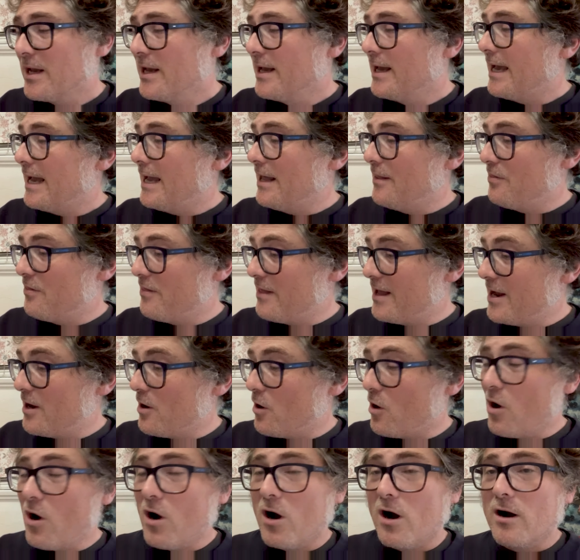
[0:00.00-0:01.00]
and they
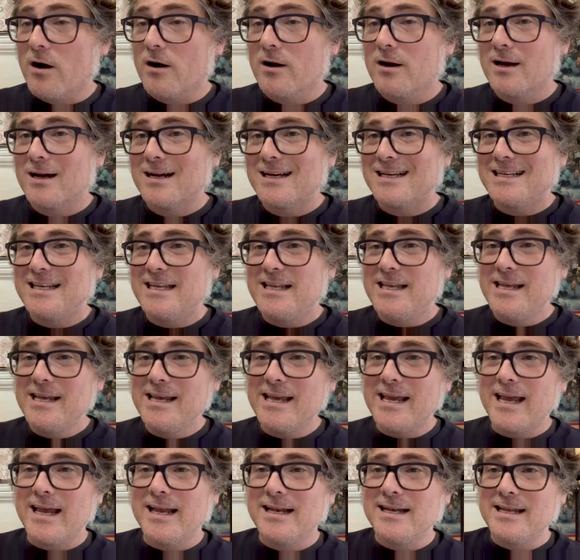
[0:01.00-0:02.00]
are
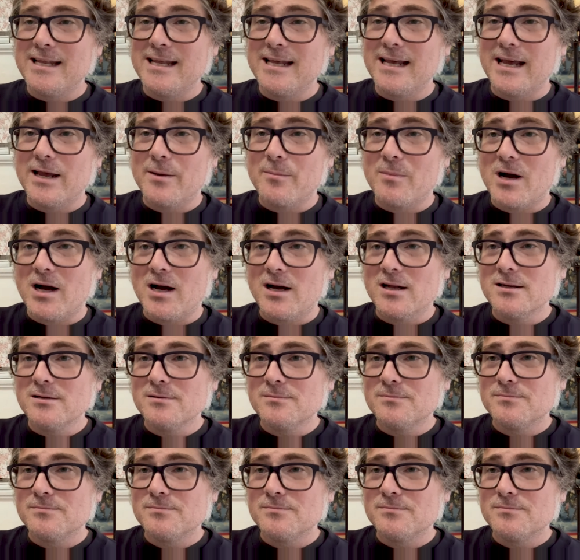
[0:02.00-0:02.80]
Ike Nieman,